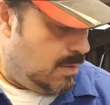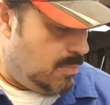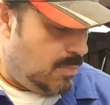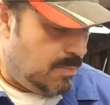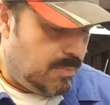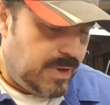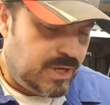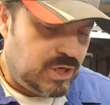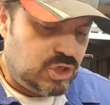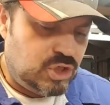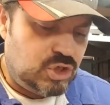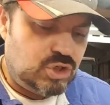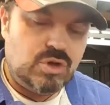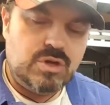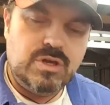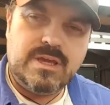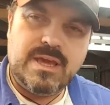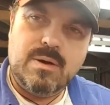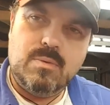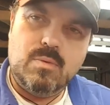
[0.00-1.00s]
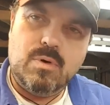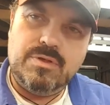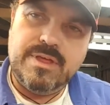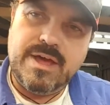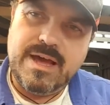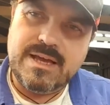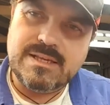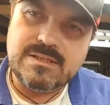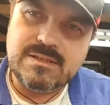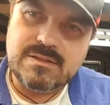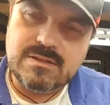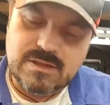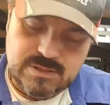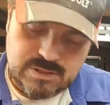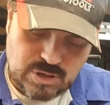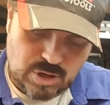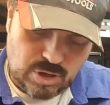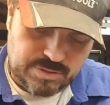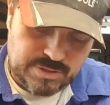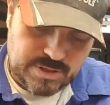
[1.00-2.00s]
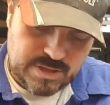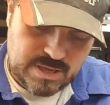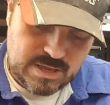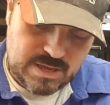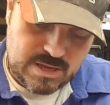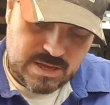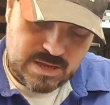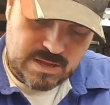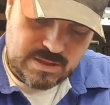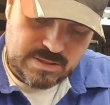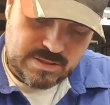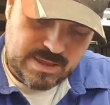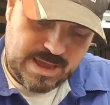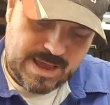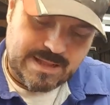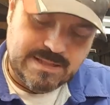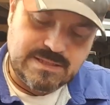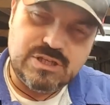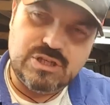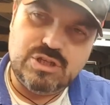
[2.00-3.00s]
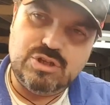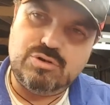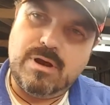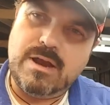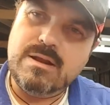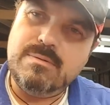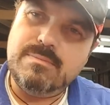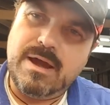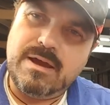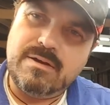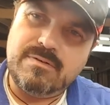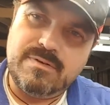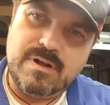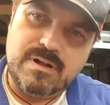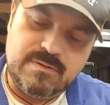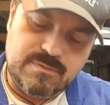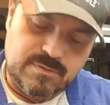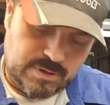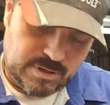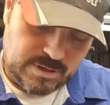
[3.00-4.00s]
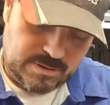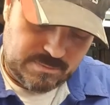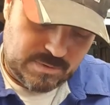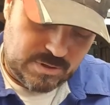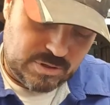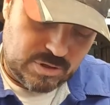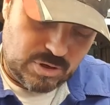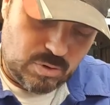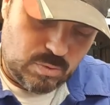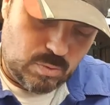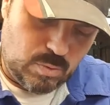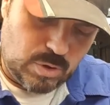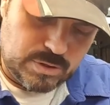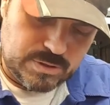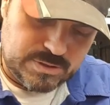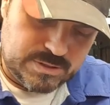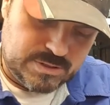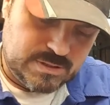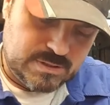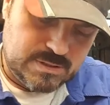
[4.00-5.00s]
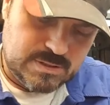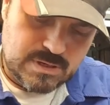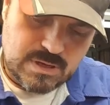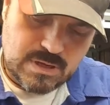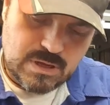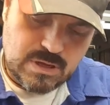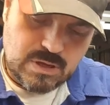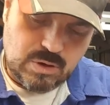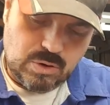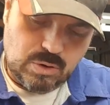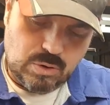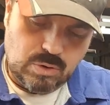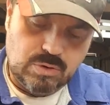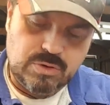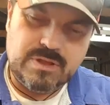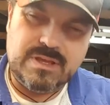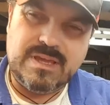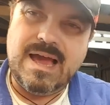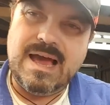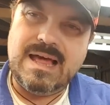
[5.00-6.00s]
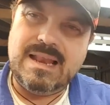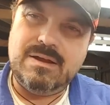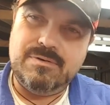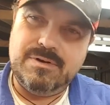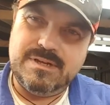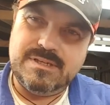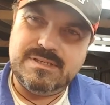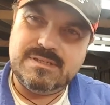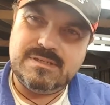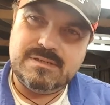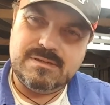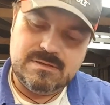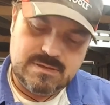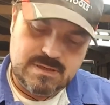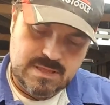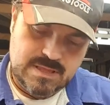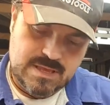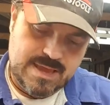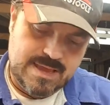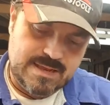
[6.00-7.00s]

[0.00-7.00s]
Make sure you get one that hasn't, that's got the anti-drain back valve on it. You don't want all the galleries in the